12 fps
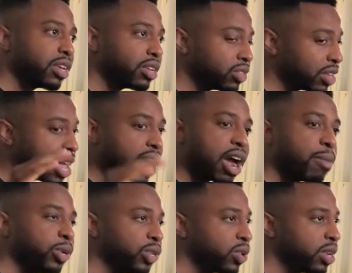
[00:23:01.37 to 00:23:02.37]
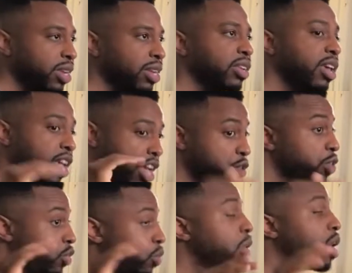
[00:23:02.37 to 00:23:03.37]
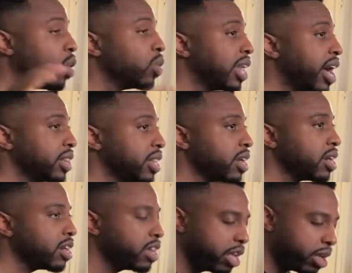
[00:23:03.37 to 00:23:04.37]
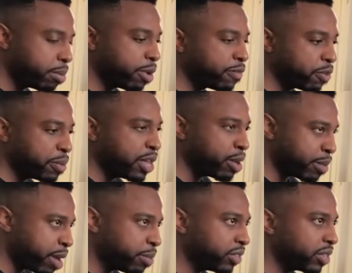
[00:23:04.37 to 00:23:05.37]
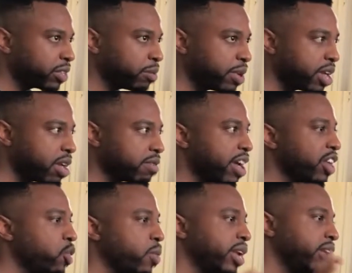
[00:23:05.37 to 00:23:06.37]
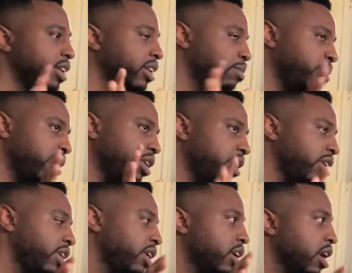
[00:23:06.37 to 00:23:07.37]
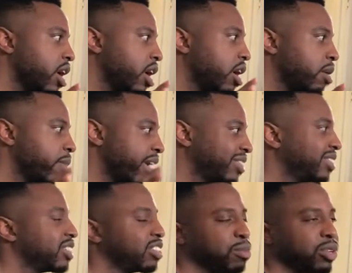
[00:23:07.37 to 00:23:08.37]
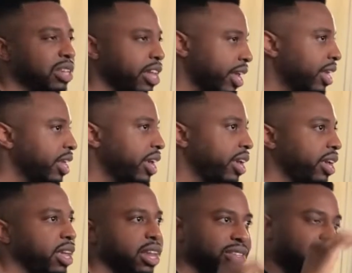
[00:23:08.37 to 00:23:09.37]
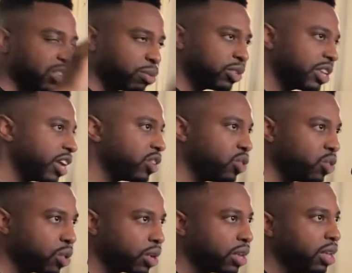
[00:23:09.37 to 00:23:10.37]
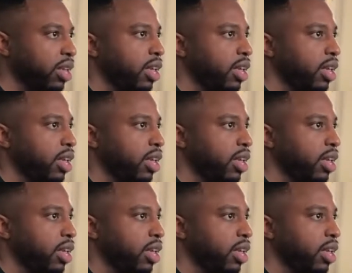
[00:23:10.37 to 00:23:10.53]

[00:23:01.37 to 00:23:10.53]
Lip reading: extent. There's a lot of opportunities, and you can do a whole lot there. But for me and my particular path, I knew I needed to be accessible to like LA and accessible to like New York.